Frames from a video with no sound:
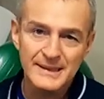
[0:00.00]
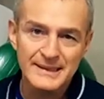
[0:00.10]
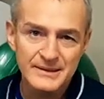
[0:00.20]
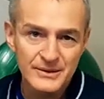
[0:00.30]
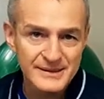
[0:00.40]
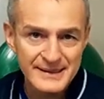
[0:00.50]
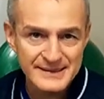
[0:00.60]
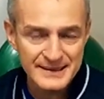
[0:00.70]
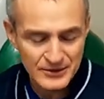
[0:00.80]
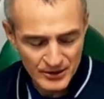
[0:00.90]
what I do is
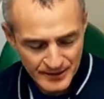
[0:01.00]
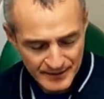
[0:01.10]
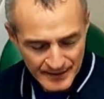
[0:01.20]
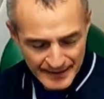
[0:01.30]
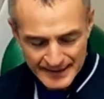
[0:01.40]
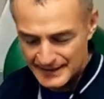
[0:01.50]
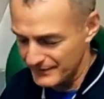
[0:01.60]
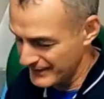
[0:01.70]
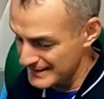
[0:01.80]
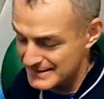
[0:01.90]
I say, look,
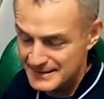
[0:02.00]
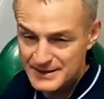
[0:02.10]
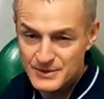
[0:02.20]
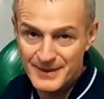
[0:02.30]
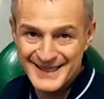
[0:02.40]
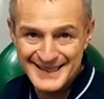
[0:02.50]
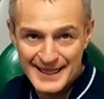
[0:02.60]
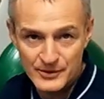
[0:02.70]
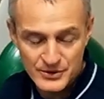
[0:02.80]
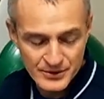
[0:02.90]
if this is my
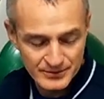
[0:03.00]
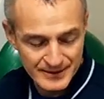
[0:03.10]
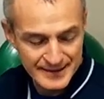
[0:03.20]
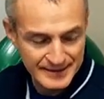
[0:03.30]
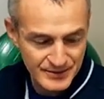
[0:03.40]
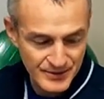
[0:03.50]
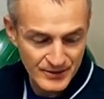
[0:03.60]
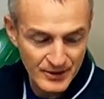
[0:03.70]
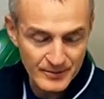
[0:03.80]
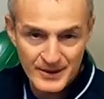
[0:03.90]
couch, right? There's
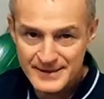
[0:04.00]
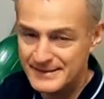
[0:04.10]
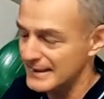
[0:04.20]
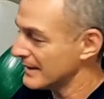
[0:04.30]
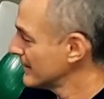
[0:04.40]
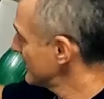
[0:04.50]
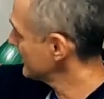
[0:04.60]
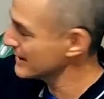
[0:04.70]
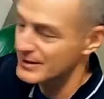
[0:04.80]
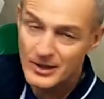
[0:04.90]
an armrest there,
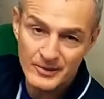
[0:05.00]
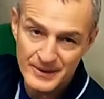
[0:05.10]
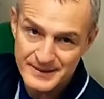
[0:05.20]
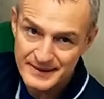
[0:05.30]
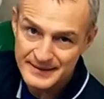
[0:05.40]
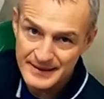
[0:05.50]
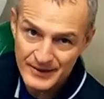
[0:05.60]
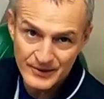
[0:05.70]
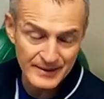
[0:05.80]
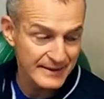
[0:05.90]
there's an armrest at the
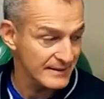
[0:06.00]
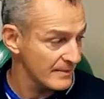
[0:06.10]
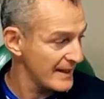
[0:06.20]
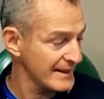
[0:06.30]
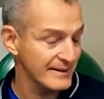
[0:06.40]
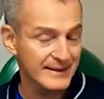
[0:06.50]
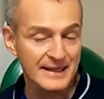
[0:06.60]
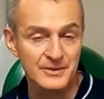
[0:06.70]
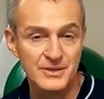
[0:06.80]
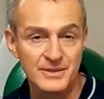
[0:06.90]
other end, the back of the
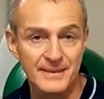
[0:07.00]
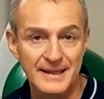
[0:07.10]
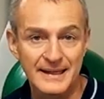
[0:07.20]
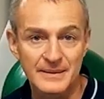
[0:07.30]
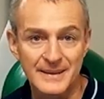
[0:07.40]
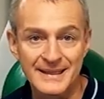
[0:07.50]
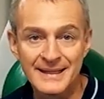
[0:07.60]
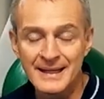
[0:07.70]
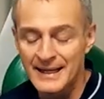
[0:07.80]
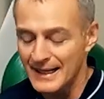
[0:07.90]
couch is behind me.
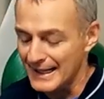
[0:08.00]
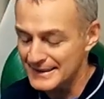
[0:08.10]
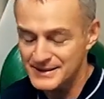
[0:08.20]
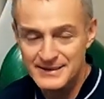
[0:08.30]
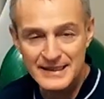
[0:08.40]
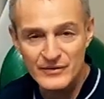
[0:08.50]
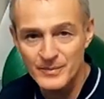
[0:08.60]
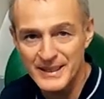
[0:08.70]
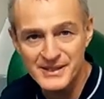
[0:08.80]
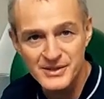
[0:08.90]
I just have
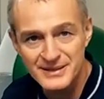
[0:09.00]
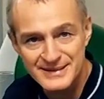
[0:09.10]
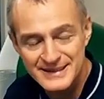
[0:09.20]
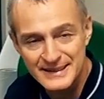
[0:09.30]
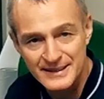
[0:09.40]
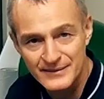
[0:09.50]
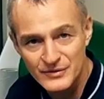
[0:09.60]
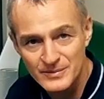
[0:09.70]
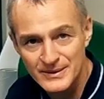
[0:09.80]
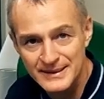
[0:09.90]
a patient sit
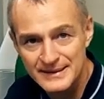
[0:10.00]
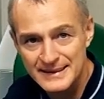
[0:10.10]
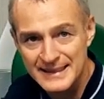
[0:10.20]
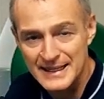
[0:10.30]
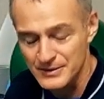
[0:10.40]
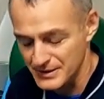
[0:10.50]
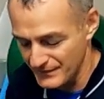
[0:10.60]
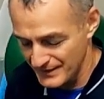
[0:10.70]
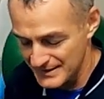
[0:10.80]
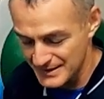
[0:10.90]
comfortably in the couch.
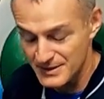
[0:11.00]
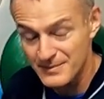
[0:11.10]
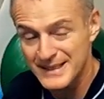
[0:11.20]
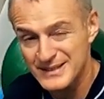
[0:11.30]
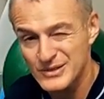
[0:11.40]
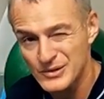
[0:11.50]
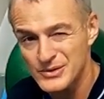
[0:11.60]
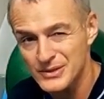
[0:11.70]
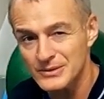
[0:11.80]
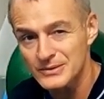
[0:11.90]
If this is my
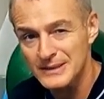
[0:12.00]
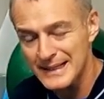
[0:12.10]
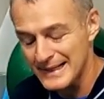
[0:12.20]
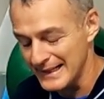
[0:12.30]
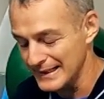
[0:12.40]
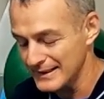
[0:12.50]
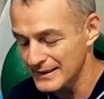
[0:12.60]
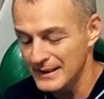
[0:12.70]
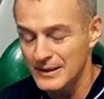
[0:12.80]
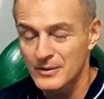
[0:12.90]
surgical
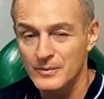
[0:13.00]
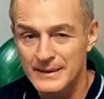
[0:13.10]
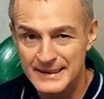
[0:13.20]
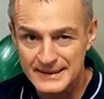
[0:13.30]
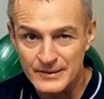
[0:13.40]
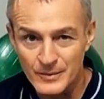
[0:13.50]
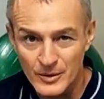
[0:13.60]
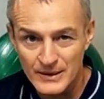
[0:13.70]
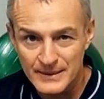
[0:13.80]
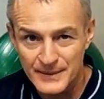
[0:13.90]
leg, we get the
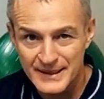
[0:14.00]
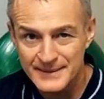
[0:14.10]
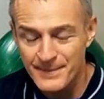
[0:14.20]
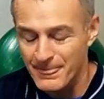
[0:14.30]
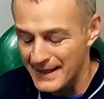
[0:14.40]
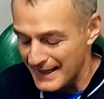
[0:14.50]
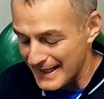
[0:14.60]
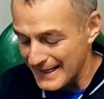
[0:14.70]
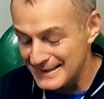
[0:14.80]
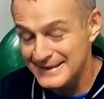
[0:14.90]
rolling pin.
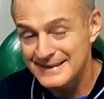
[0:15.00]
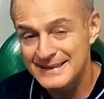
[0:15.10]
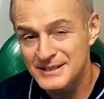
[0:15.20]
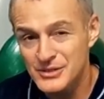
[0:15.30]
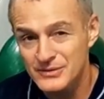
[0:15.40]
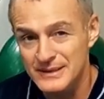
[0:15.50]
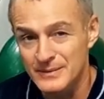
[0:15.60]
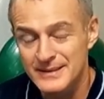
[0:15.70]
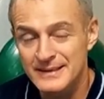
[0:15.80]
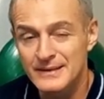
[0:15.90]
And
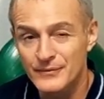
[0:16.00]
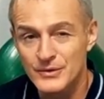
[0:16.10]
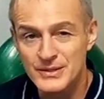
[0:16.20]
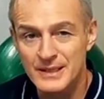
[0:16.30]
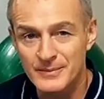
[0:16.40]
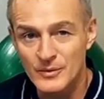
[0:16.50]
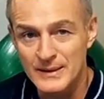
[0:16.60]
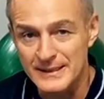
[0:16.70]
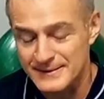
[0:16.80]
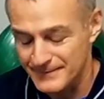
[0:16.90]
initially, within the first couple
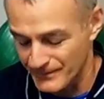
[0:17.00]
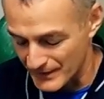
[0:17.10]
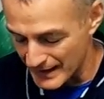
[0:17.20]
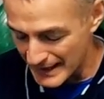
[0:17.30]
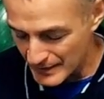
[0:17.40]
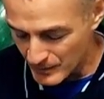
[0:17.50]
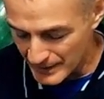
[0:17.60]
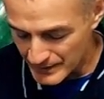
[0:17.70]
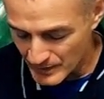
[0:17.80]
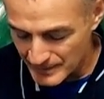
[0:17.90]
weeks, I
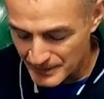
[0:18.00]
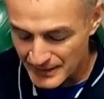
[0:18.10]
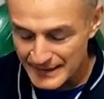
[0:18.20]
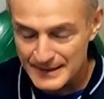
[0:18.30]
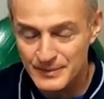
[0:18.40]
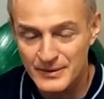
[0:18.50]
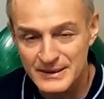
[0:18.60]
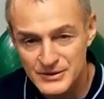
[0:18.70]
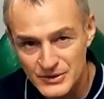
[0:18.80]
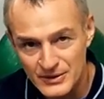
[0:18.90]
want to apply
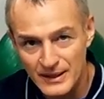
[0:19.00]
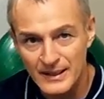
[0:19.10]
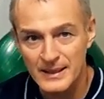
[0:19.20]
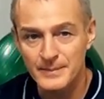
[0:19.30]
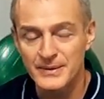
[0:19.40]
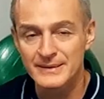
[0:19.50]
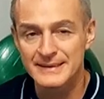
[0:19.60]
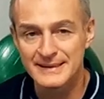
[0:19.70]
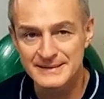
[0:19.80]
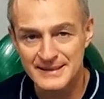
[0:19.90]
pressure up
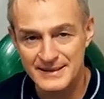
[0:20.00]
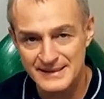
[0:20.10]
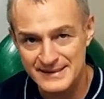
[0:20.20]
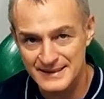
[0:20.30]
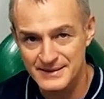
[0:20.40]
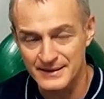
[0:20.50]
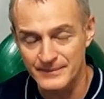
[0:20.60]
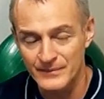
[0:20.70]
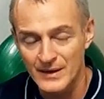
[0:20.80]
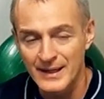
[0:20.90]
into the
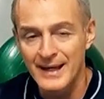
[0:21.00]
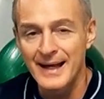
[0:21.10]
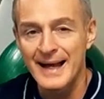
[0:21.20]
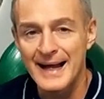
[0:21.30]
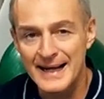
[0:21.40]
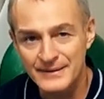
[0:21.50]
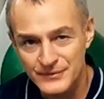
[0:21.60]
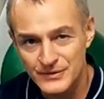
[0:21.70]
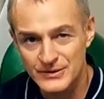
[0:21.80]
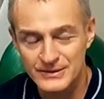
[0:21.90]
system.
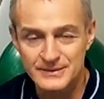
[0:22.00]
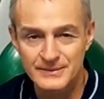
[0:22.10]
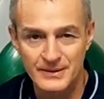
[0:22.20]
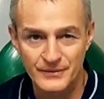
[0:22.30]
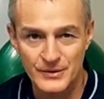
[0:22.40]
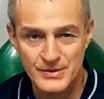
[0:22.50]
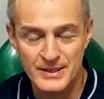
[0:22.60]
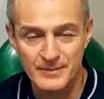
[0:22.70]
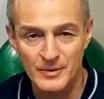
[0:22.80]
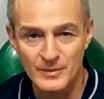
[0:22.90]
After the
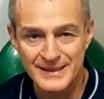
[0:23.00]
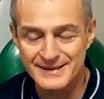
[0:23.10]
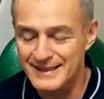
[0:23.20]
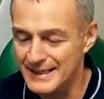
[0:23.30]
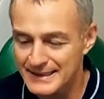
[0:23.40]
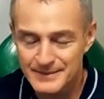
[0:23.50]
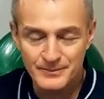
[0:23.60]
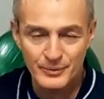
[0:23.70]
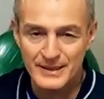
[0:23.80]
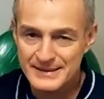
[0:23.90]
first couple weeks, I
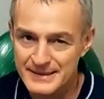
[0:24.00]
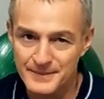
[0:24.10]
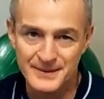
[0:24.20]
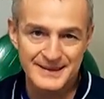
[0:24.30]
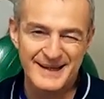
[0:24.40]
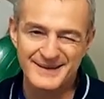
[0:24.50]
can press up and